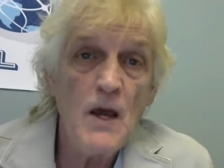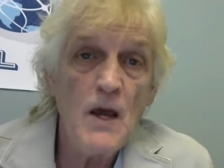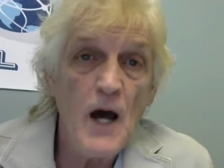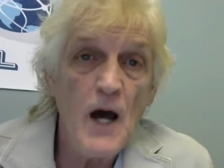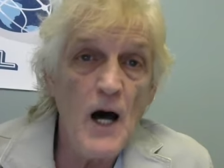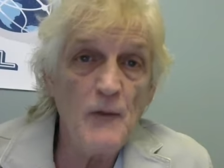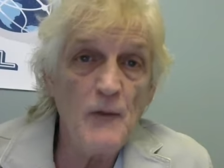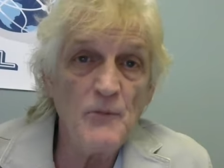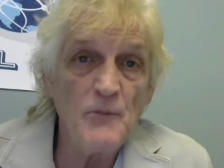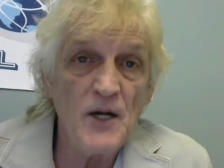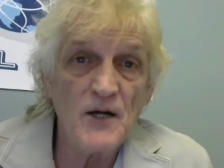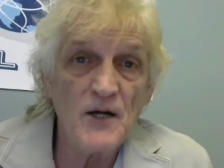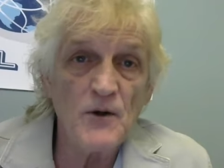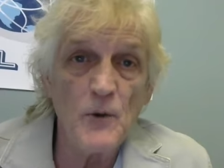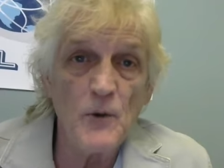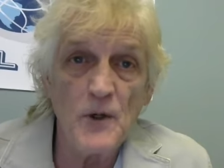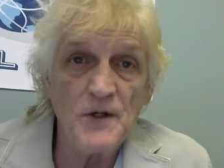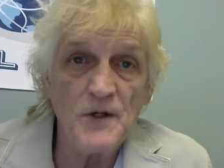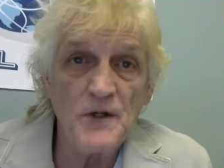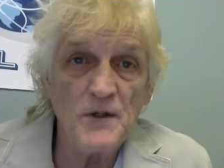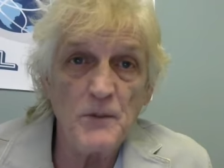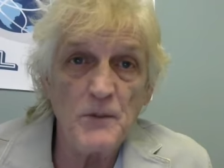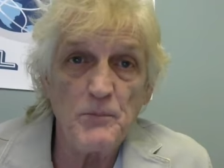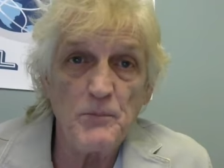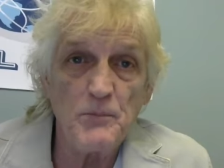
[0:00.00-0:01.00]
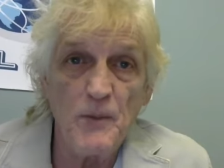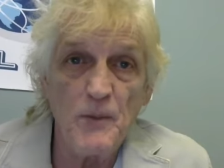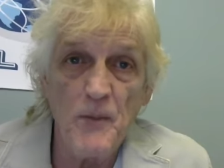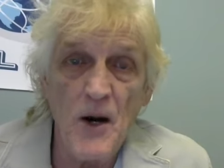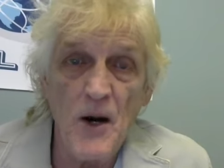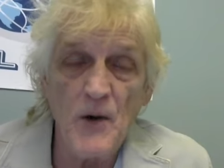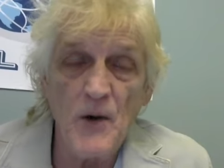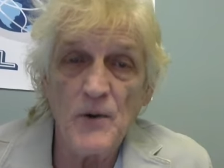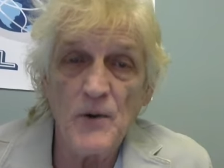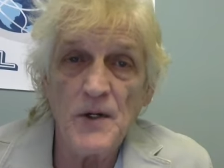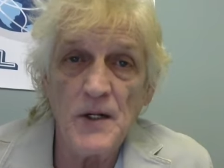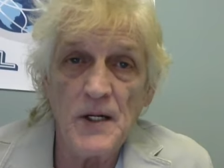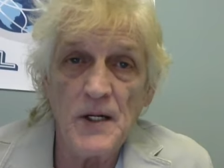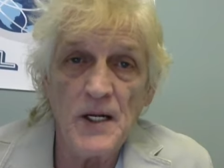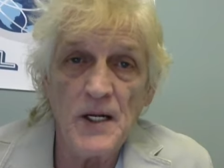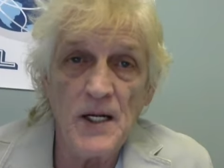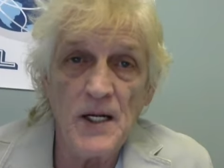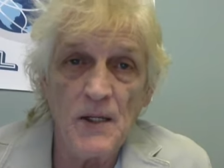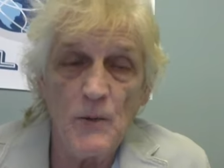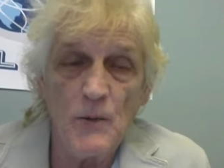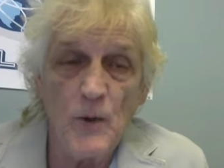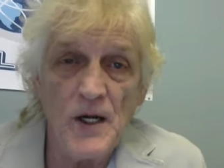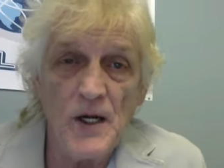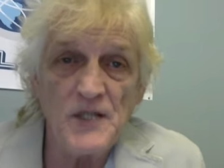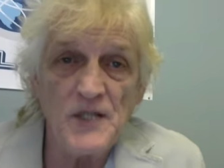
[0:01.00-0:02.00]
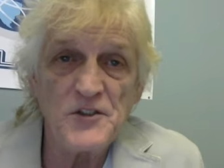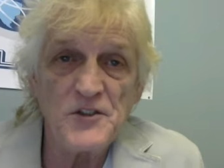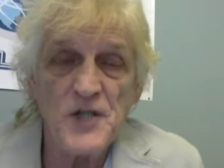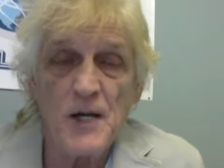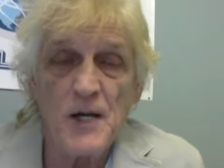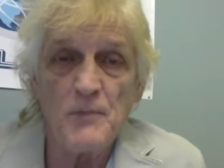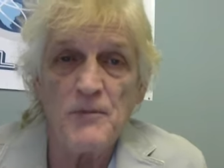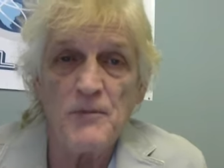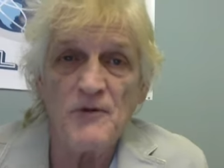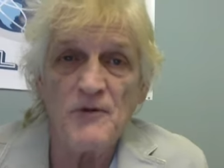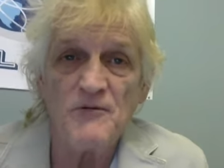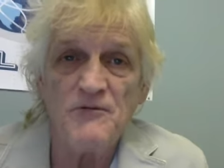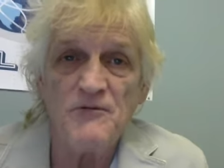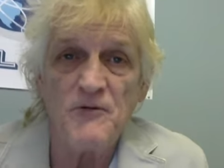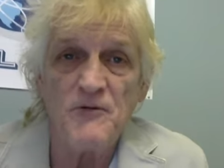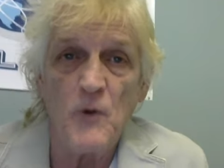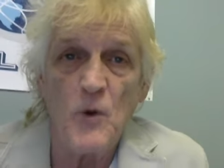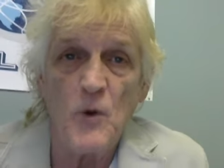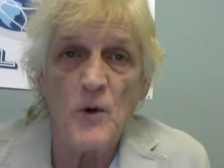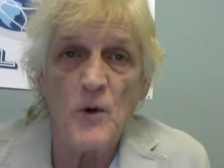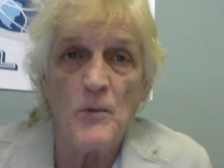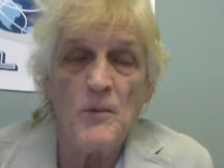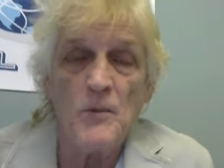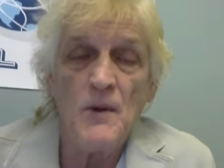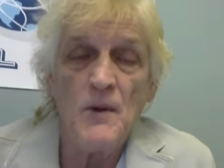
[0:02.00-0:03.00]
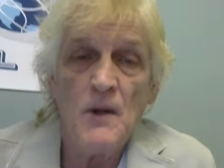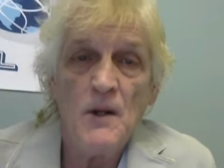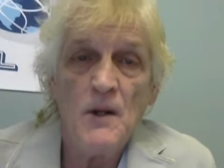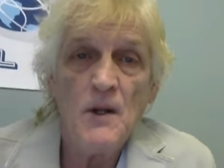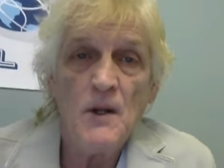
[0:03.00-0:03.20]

i'm not going to promote in any way shape or form